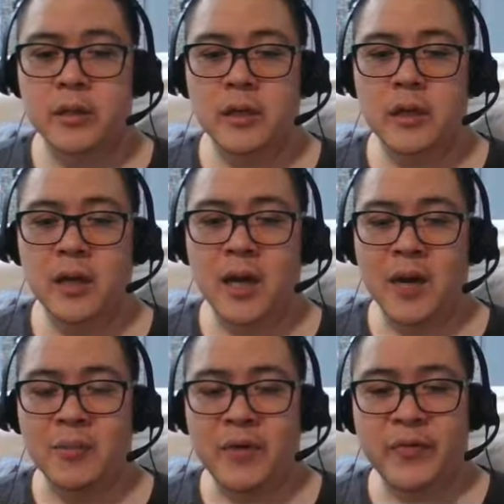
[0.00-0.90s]

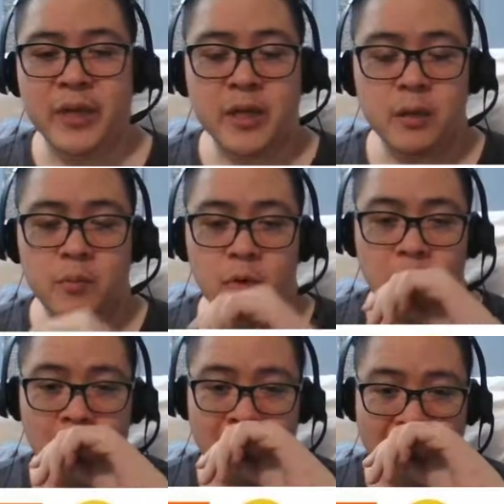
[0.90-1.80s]
If we kill
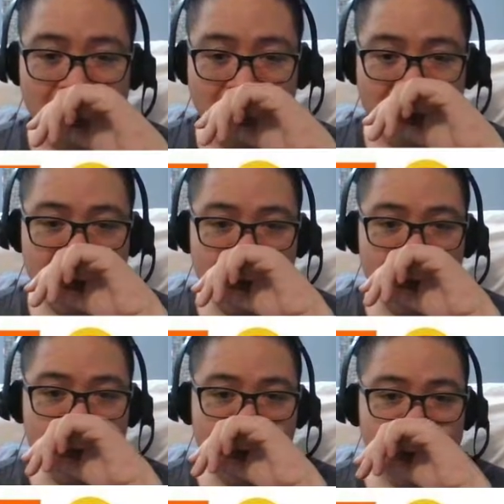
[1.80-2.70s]
more undead,
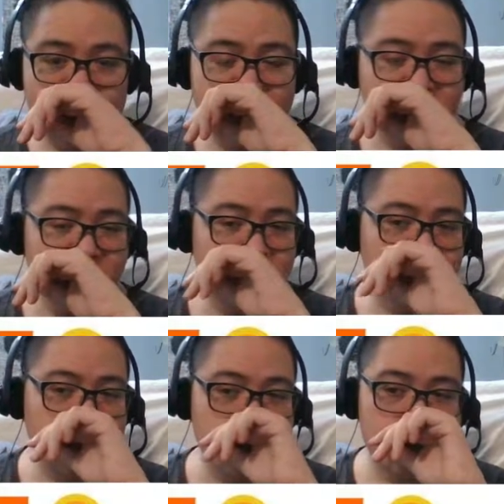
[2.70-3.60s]

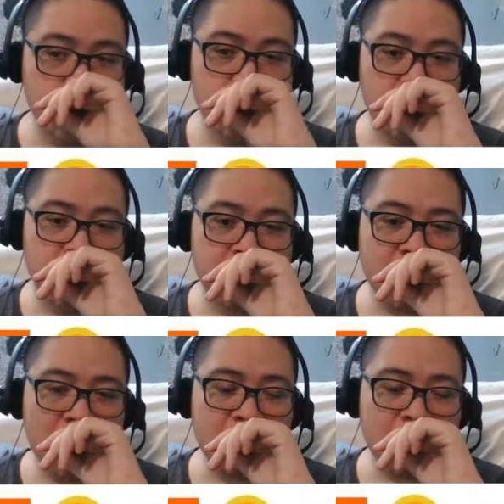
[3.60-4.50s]
we could
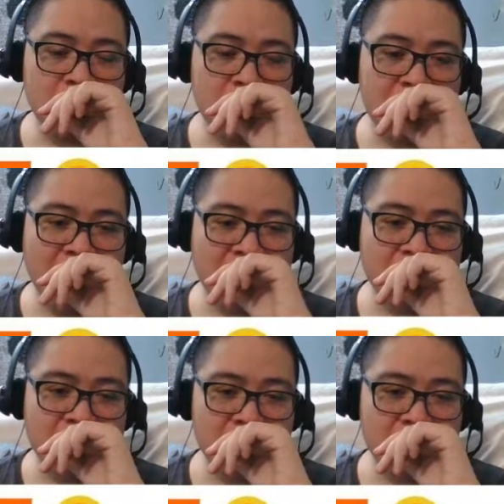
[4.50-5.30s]
probably get